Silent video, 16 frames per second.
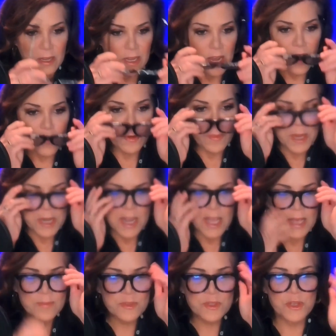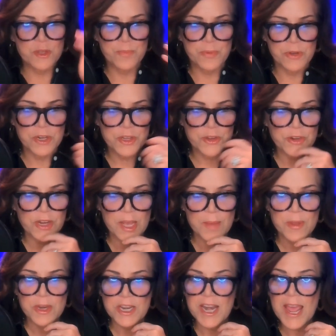Government name, so you'd put in your
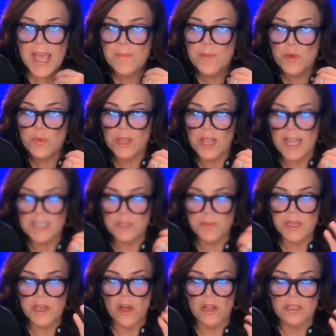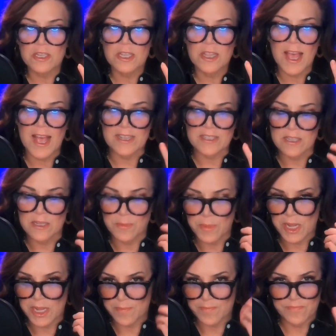name. Name you would like to be called in class. In
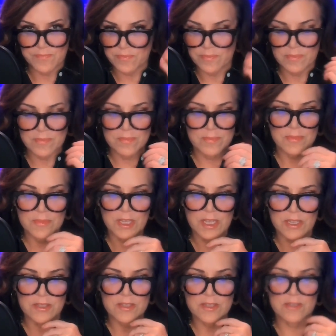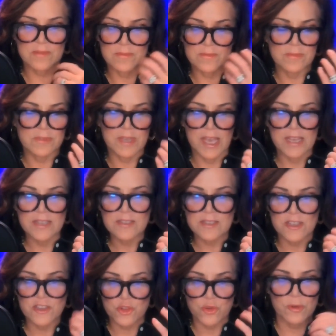my kid's case,
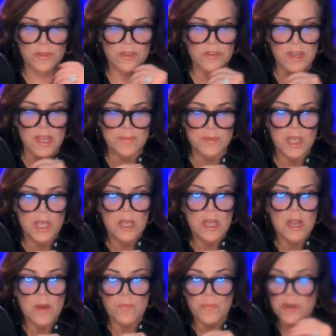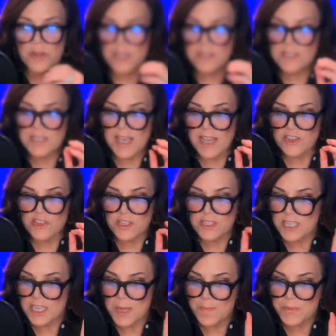they shorten their names. Pronunciation
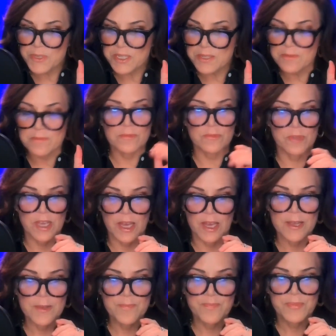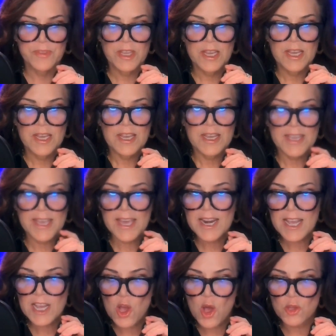tips, okay. Can
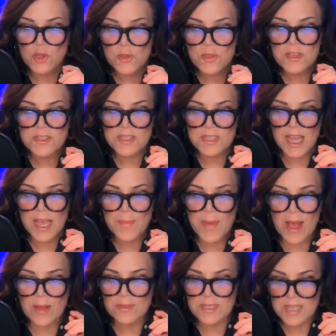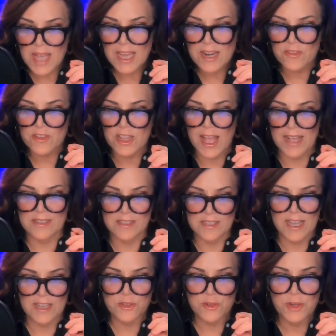I call you this name outside of class,
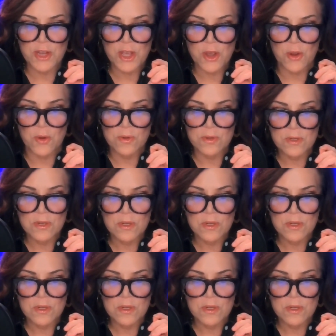yes or no?